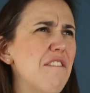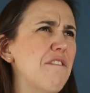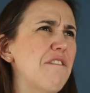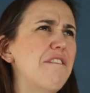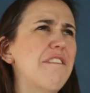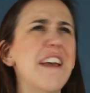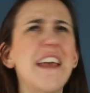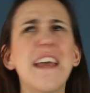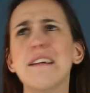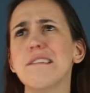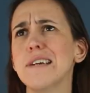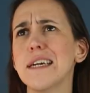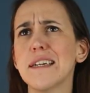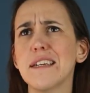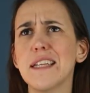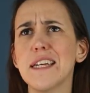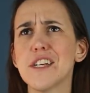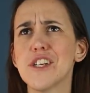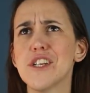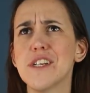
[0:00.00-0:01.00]
a vague
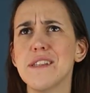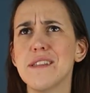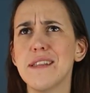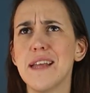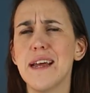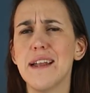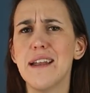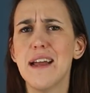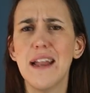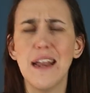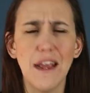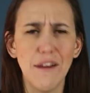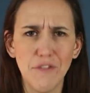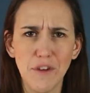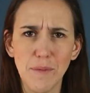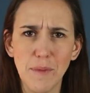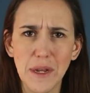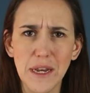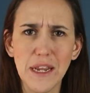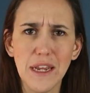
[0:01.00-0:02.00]
recollection that not
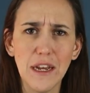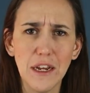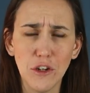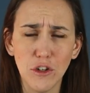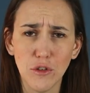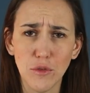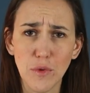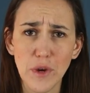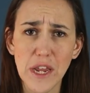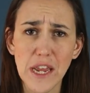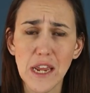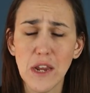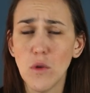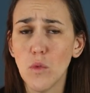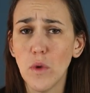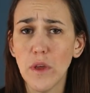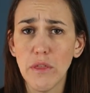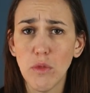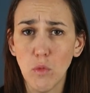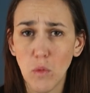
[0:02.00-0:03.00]
everybody agreed
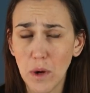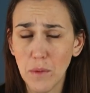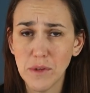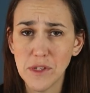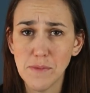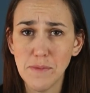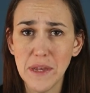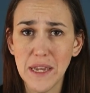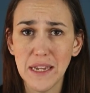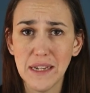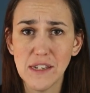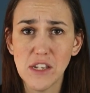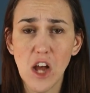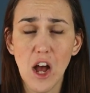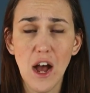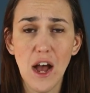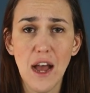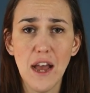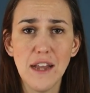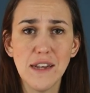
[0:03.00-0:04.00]
with what was being
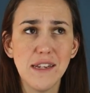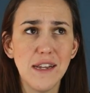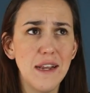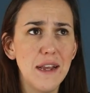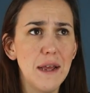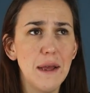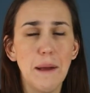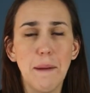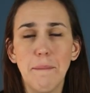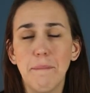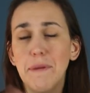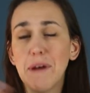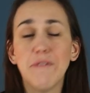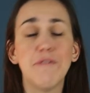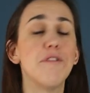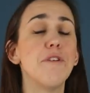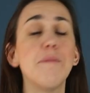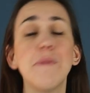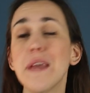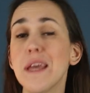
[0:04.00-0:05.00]
taught, but
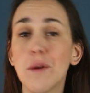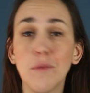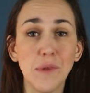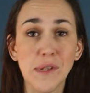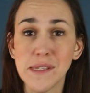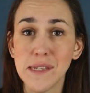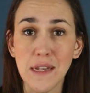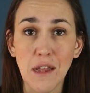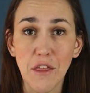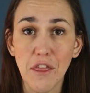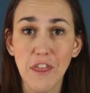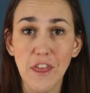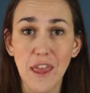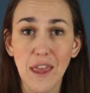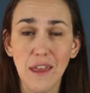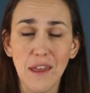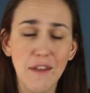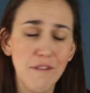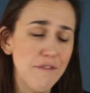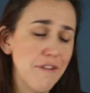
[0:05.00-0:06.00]
for me it wasn't a
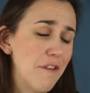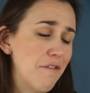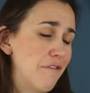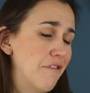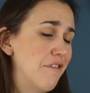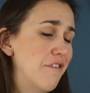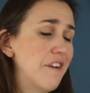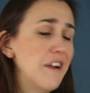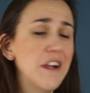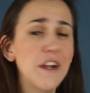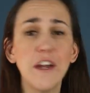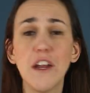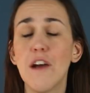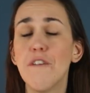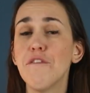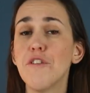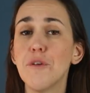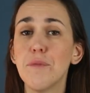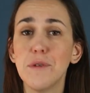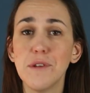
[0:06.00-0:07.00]
thing. Felt very
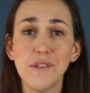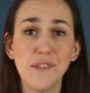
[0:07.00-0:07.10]
comfortable